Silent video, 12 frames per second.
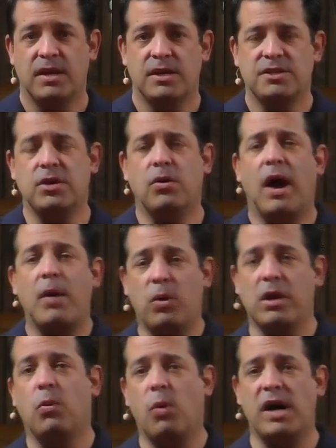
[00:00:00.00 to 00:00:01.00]
So I
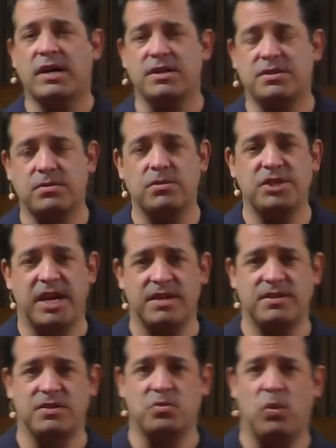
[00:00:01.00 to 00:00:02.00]
want to walk us through
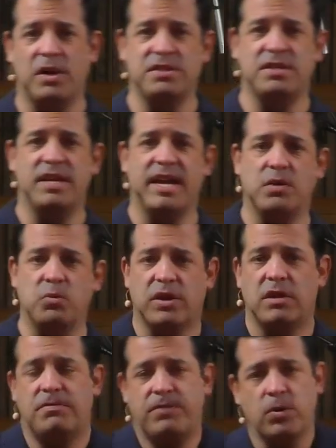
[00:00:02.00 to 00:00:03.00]
Genesis 1 today, and we're
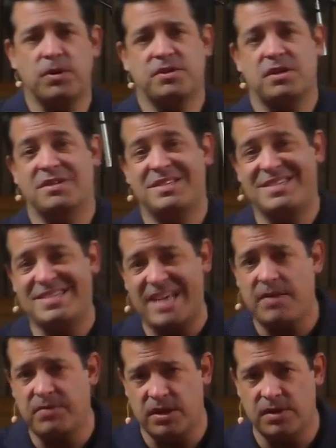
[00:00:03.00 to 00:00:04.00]
going to focus on
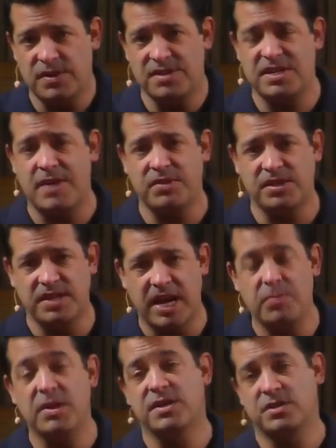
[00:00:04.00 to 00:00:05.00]
7, the seventh
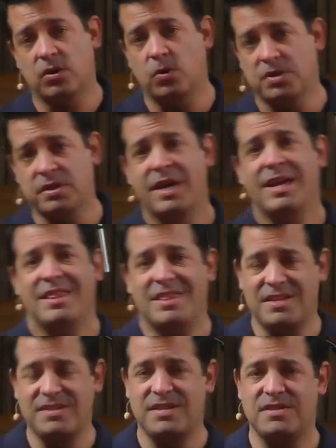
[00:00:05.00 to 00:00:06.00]
day, because of course
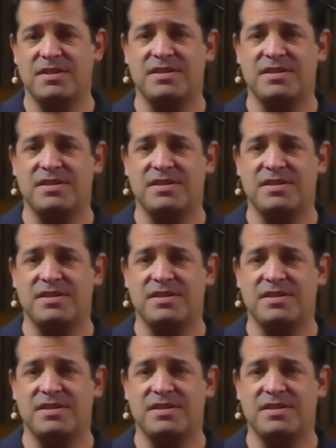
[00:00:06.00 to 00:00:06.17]
this is the